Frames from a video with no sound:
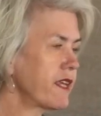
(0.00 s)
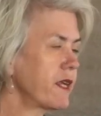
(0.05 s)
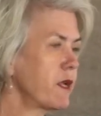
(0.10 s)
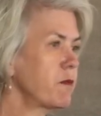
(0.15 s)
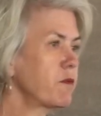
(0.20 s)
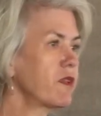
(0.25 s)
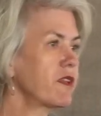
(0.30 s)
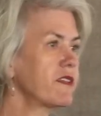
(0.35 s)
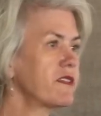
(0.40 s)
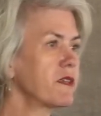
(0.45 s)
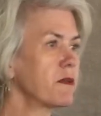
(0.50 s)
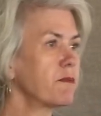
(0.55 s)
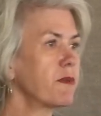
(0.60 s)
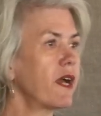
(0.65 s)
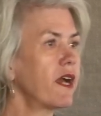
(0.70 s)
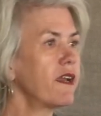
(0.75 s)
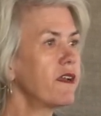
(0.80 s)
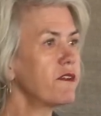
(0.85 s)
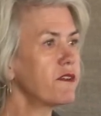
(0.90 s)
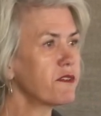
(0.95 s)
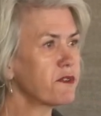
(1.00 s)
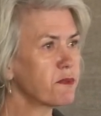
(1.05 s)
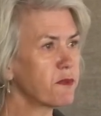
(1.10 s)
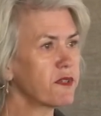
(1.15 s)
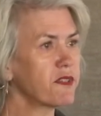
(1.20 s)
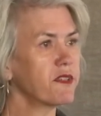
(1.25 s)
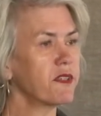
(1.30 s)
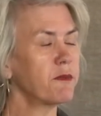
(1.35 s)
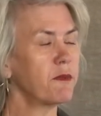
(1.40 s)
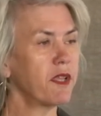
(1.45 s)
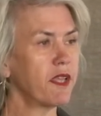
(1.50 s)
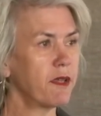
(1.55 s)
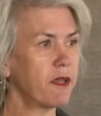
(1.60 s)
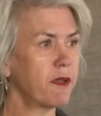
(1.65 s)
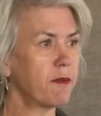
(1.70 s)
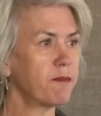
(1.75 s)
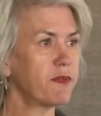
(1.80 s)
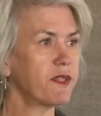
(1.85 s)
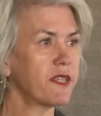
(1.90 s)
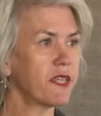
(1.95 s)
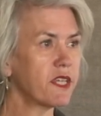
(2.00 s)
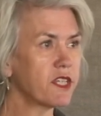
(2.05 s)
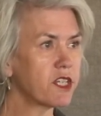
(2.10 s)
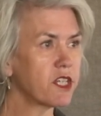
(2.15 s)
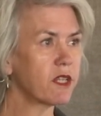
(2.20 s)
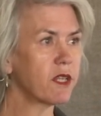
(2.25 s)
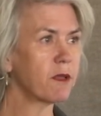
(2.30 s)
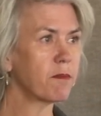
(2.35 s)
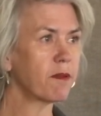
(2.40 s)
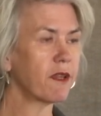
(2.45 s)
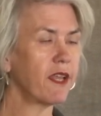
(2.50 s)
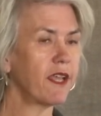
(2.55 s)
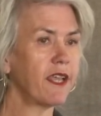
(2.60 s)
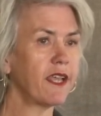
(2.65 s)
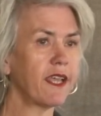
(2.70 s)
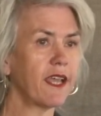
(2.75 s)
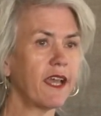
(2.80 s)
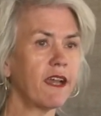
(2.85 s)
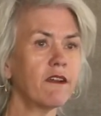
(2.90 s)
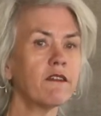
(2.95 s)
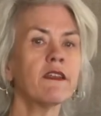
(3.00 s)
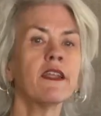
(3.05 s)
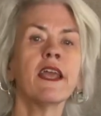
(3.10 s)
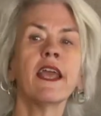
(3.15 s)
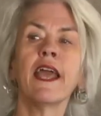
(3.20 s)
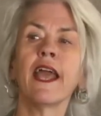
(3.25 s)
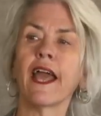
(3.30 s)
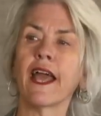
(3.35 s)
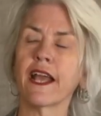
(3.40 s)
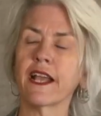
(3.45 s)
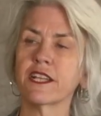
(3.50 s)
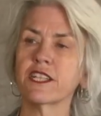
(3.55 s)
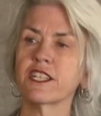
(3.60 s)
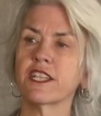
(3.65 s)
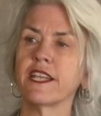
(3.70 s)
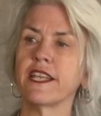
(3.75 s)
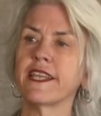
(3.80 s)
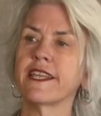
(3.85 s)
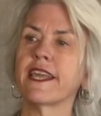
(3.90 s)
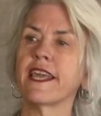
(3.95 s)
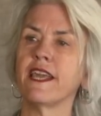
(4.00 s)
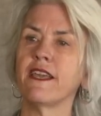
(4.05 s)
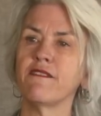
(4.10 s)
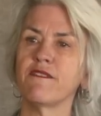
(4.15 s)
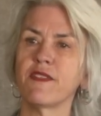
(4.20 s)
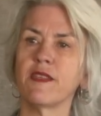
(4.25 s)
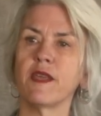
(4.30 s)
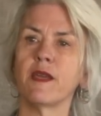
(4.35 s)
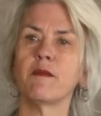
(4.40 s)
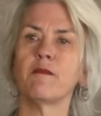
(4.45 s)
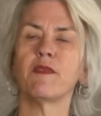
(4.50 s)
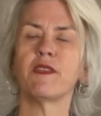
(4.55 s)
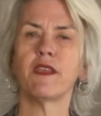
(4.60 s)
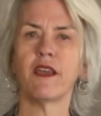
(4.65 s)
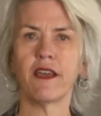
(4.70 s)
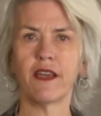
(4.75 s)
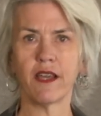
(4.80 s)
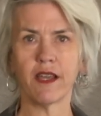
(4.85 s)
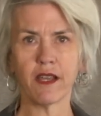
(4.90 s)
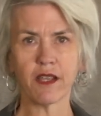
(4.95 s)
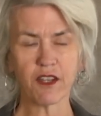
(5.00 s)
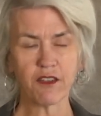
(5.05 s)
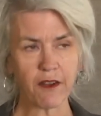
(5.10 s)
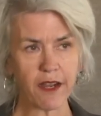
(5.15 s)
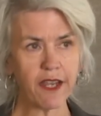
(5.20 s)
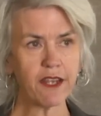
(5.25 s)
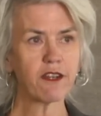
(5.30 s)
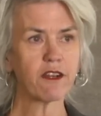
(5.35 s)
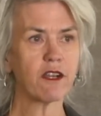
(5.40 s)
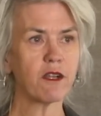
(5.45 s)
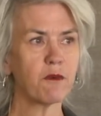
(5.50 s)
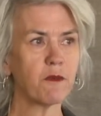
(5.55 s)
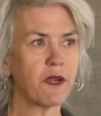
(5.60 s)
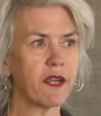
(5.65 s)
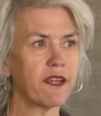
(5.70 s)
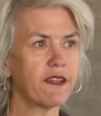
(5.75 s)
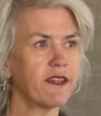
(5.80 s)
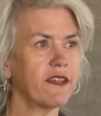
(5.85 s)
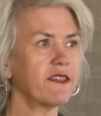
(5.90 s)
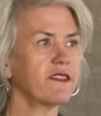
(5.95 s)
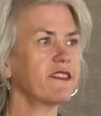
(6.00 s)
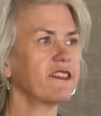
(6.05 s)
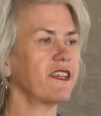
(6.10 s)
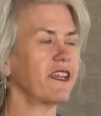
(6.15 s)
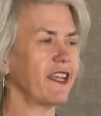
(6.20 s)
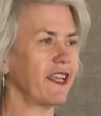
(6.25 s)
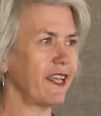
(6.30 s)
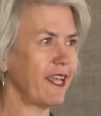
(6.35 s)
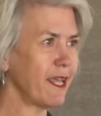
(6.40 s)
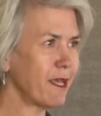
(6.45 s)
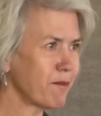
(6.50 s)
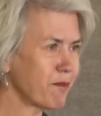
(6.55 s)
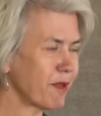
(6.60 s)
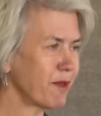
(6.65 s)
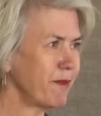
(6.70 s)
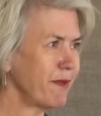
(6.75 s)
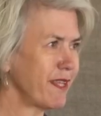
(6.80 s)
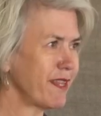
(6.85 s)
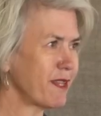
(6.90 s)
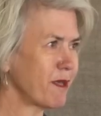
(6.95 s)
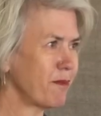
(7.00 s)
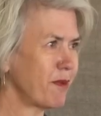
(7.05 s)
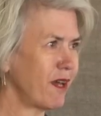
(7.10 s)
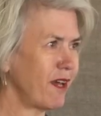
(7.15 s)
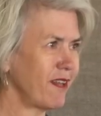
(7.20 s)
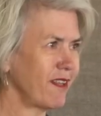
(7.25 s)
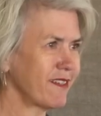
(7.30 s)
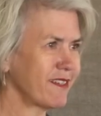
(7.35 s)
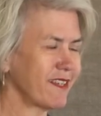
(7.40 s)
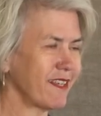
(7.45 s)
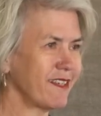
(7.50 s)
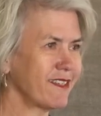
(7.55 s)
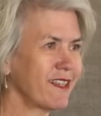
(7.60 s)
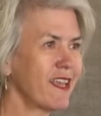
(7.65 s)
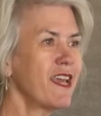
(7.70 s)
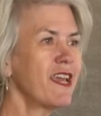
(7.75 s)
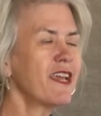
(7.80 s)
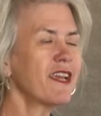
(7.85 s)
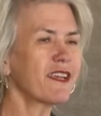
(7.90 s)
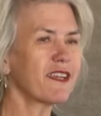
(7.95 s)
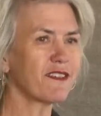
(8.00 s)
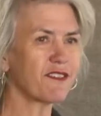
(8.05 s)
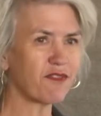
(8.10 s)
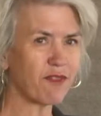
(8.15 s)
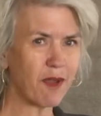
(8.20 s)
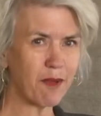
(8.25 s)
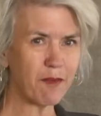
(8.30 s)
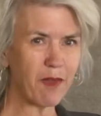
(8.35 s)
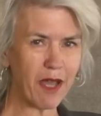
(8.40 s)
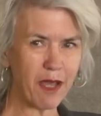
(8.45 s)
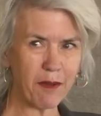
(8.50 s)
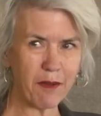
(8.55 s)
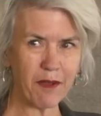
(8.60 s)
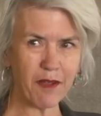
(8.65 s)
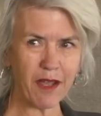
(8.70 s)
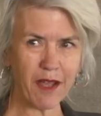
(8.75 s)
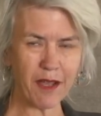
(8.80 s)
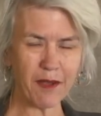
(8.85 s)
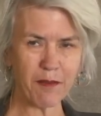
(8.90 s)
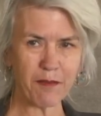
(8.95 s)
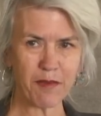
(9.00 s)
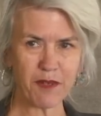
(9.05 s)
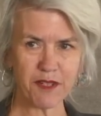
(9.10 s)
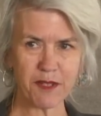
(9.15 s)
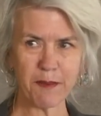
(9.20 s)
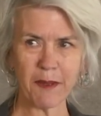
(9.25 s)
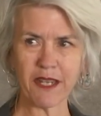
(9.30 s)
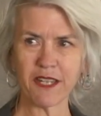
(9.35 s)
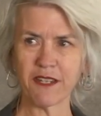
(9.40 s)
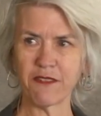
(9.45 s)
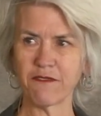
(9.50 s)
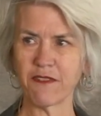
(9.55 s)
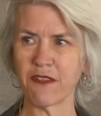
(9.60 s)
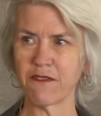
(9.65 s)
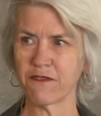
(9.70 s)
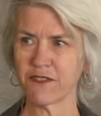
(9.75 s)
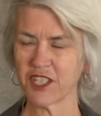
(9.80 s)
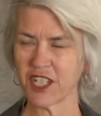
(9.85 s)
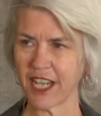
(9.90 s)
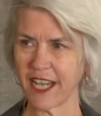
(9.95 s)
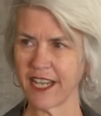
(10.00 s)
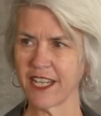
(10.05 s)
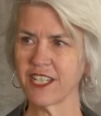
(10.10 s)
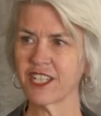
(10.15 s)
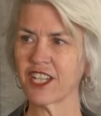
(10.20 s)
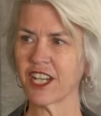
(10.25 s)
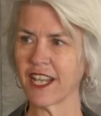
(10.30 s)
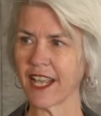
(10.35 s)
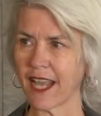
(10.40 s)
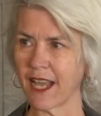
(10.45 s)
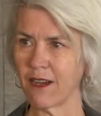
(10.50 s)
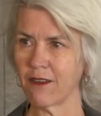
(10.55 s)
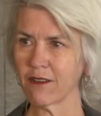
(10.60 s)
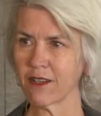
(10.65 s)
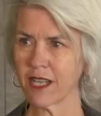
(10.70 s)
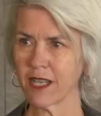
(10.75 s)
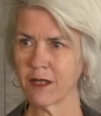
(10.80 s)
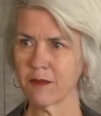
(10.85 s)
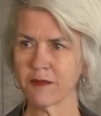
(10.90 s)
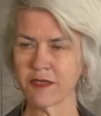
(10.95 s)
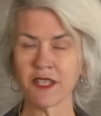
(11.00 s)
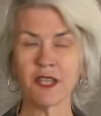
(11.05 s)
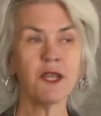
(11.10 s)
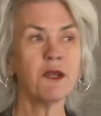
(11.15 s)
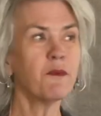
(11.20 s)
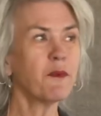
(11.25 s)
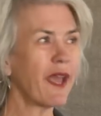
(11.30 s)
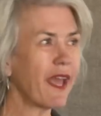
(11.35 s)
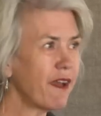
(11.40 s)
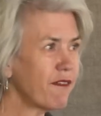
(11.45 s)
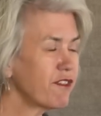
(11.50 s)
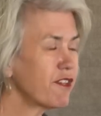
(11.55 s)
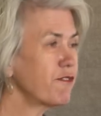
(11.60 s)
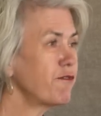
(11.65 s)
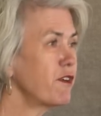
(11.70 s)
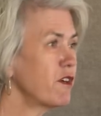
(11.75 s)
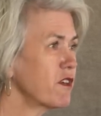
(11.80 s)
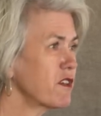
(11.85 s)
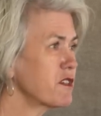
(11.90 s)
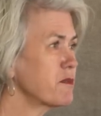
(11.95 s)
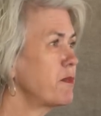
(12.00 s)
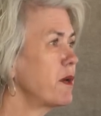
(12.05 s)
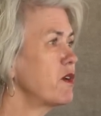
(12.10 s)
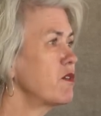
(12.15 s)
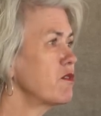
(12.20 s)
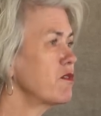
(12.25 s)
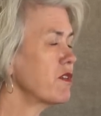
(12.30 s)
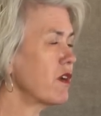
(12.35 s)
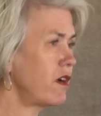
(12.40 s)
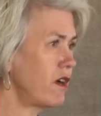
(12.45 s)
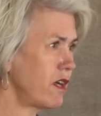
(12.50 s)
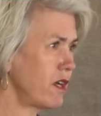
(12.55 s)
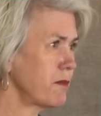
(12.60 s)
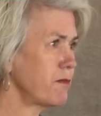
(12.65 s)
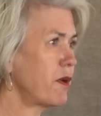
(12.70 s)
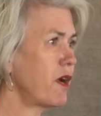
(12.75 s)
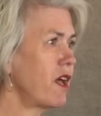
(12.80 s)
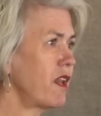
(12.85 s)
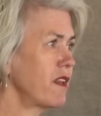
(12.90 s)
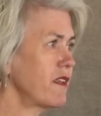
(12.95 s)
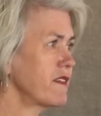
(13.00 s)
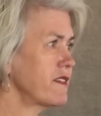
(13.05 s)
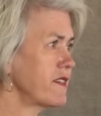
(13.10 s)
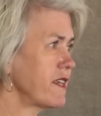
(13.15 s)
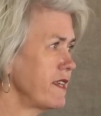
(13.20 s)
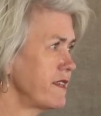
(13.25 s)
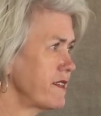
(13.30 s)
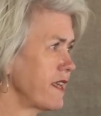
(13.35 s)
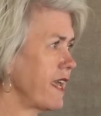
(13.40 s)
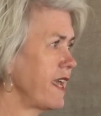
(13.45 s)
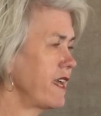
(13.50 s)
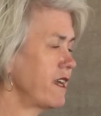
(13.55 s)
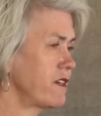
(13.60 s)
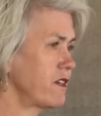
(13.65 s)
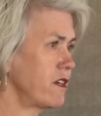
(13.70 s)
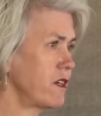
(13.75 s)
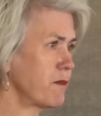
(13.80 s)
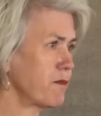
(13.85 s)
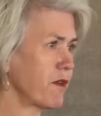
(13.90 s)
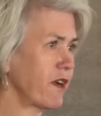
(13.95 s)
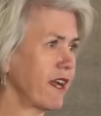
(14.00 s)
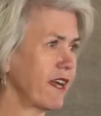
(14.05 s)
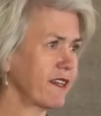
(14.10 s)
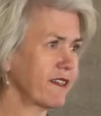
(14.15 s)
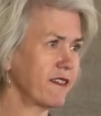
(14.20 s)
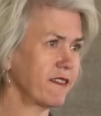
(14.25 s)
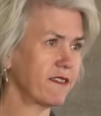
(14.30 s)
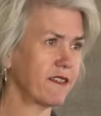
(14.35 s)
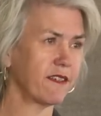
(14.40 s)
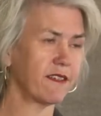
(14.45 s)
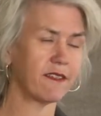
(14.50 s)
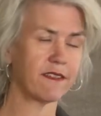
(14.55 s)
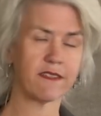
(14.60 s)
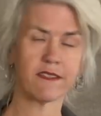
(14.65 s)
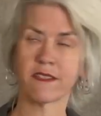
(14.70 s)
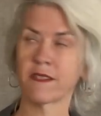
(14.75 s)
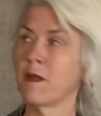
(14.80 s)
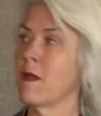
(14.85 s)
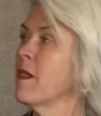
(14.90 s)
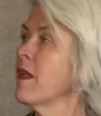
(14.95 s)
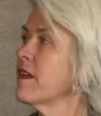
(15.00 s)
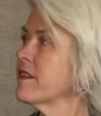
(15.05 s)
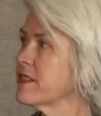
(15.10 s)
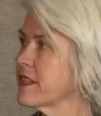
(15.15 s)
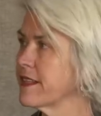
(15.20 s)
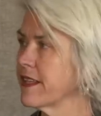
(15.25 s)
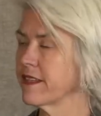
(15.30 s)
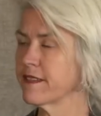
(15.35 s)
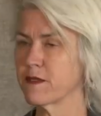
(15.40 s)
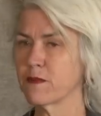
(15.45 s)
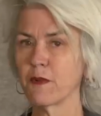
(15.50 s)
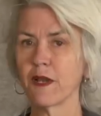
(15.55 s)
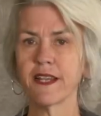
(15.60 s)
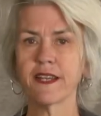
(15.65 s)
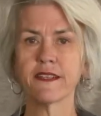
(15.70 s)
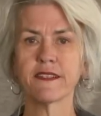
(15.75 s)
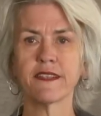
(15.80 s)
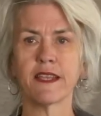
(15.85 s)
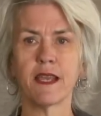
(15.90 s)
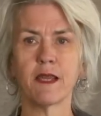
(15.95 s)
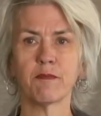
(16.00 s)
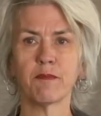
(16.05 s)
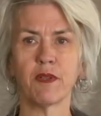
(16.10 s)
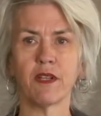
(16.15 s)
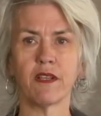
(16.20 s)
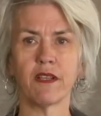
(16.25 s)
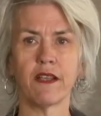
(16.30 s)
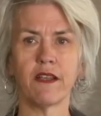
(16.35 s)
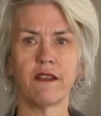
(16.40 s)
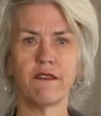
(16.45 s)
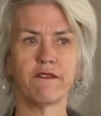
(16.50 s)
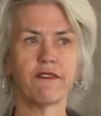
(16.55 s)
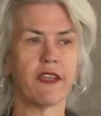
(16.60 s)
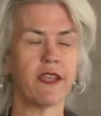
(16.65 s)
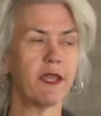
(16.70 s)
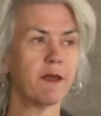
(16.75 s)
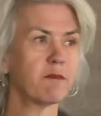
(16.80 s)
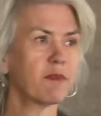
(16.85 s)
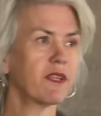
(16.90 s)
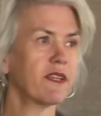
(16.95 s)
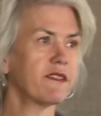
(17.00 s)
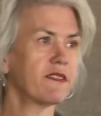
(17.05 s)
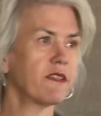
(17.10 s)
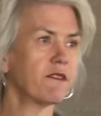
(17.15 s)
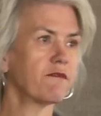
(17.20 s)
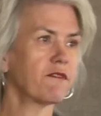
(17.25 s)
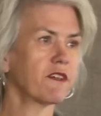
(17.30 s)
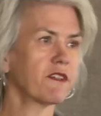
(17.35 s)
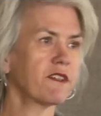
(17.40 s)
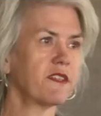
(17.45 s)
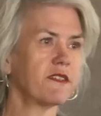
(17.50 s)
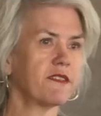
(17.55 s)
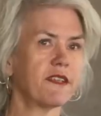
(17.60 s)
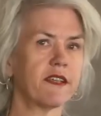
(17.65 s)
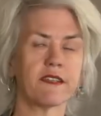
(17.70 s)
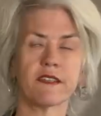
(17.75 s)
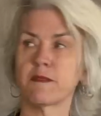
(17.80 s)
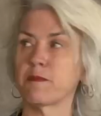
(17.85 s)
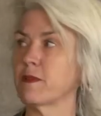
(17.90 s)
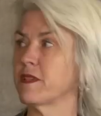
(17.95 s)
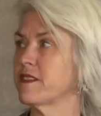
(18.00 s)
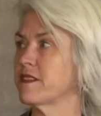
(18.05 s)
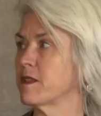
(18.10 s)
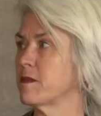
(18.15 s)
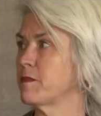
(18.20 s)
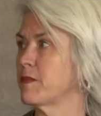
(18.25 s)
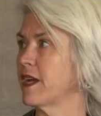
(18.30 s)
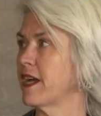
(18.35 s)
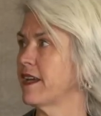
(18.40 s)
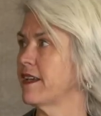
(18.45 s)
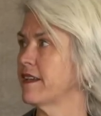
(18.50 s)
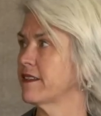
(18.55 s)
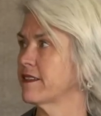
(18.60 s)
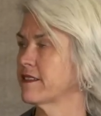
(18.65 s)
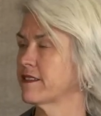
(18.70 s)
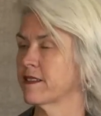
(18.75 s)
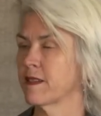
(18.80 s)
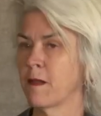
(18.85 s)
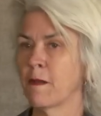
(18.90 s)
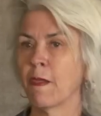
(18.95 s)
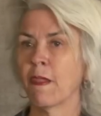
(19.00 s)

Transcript: that implicit bias was potentially playing out actually gave them the greater awareness to implement the policies, because from a perspective of changing outcomes, we have to focus both on policies and on practices. So that's one example of implicit versus explicit bias.